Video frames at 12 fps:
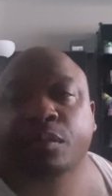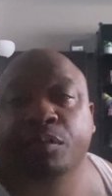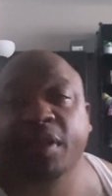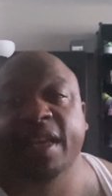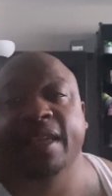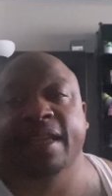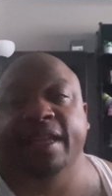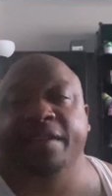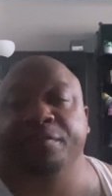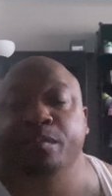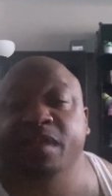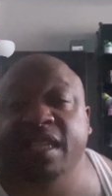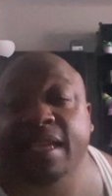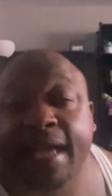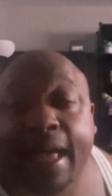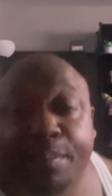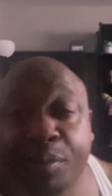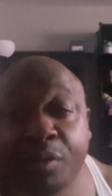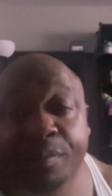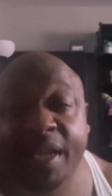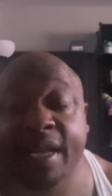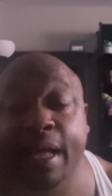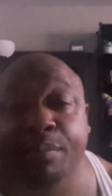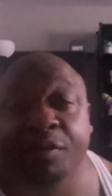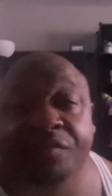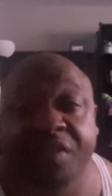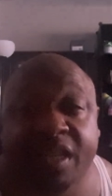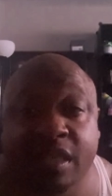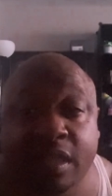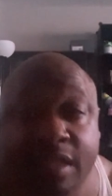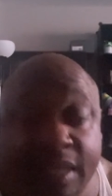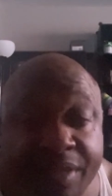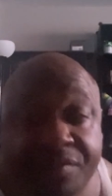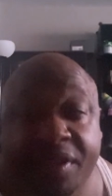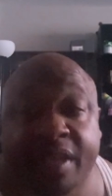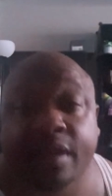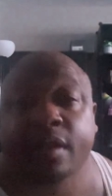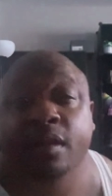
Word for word: Man, FMG Capo, man, Capo Vision TV.